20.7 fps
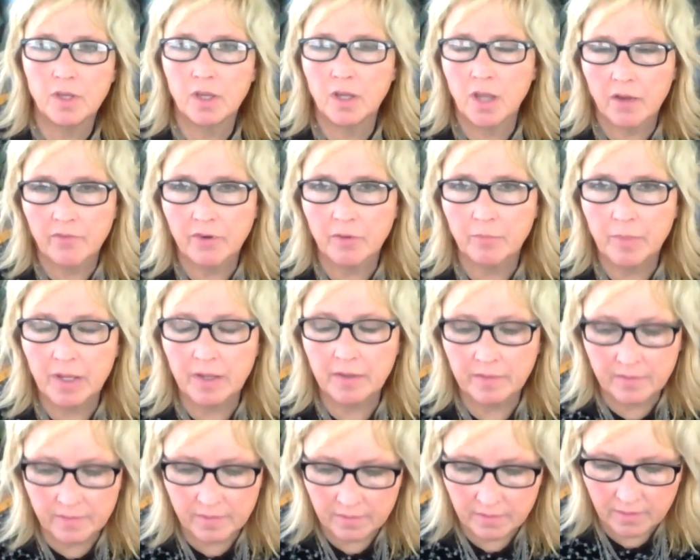the
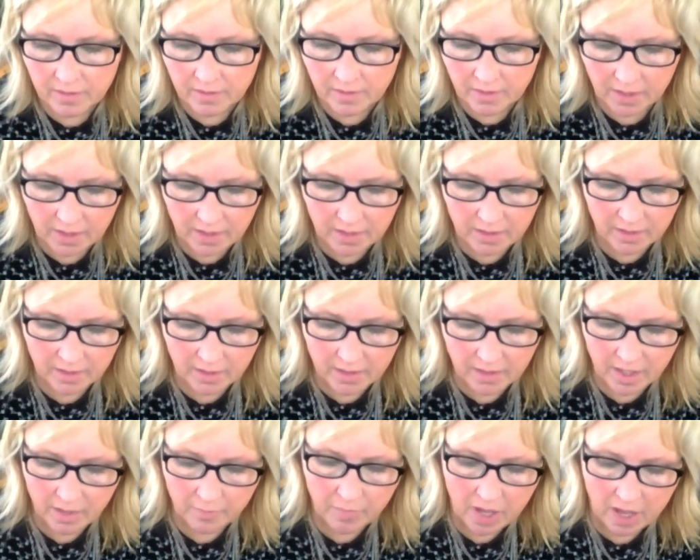government and
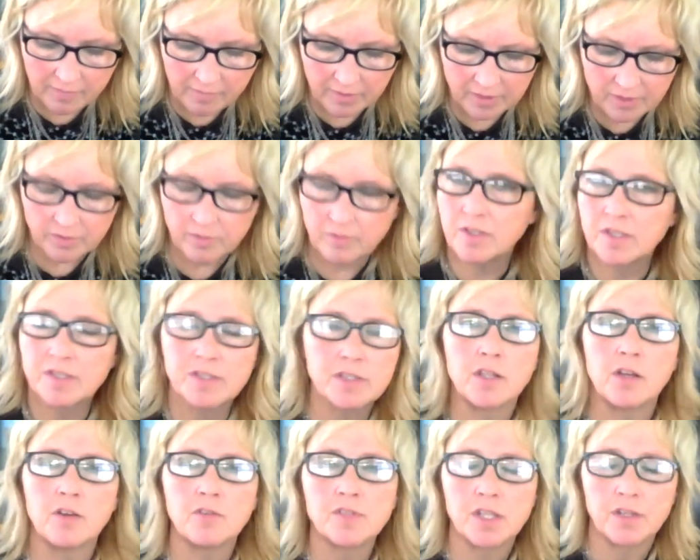them having to
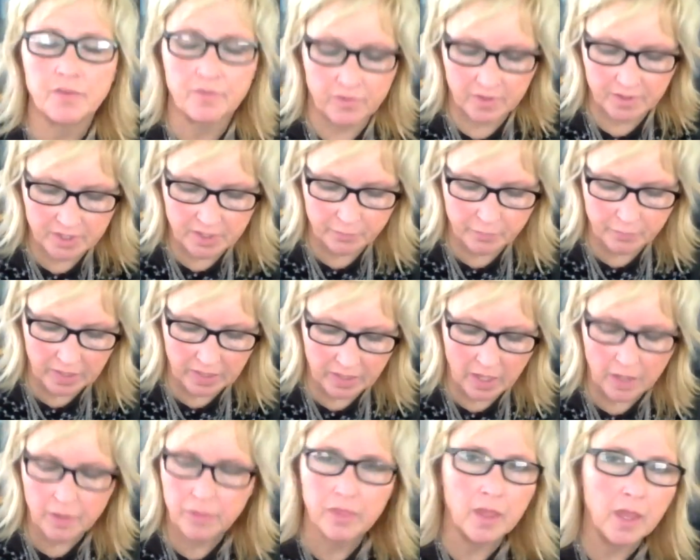disclose it for it to be
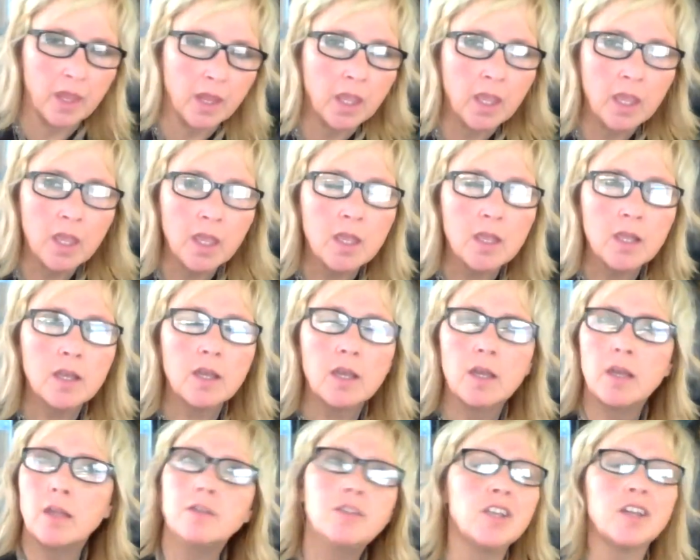a thing.
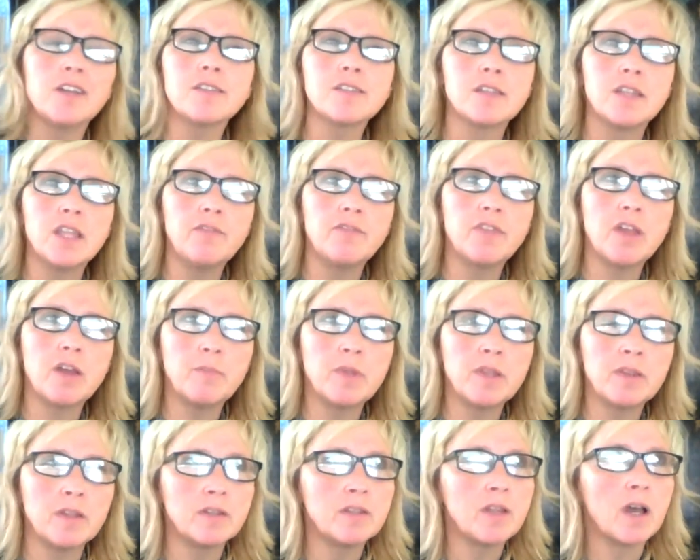Just leave them
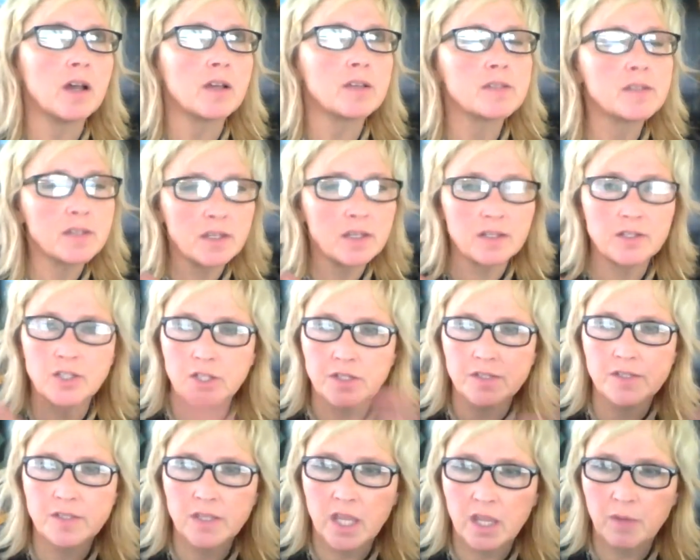in the dust and
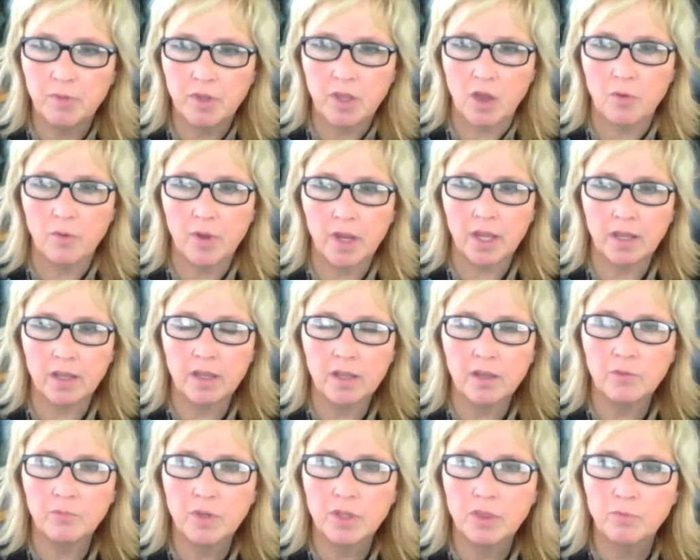just keep going
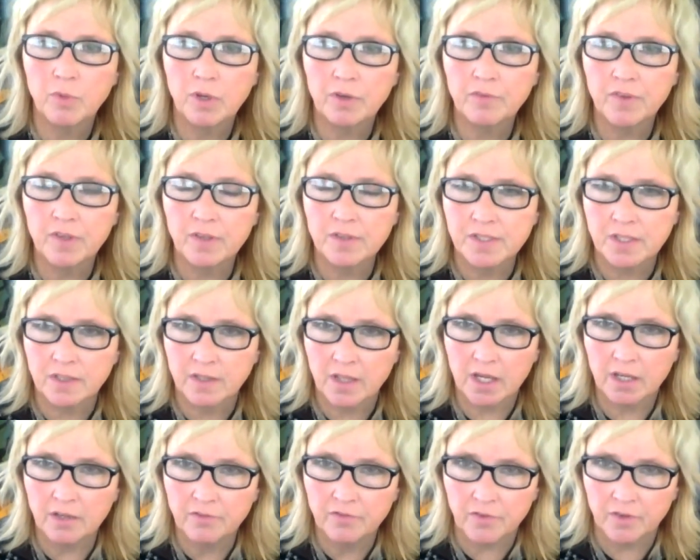with what feels
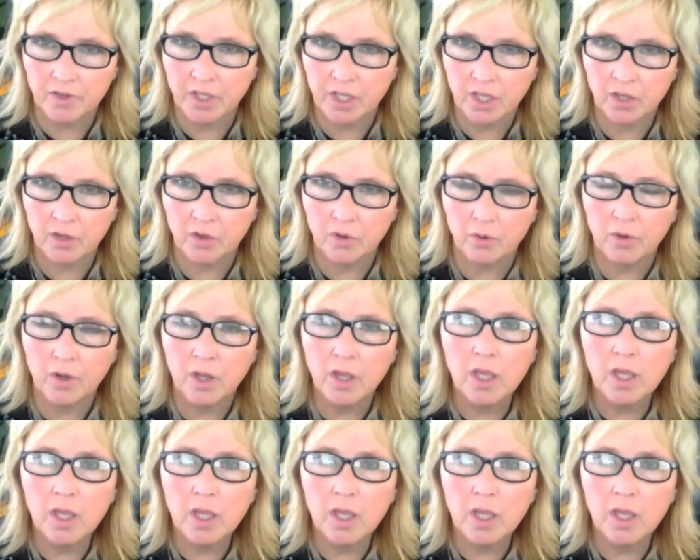aligned for you,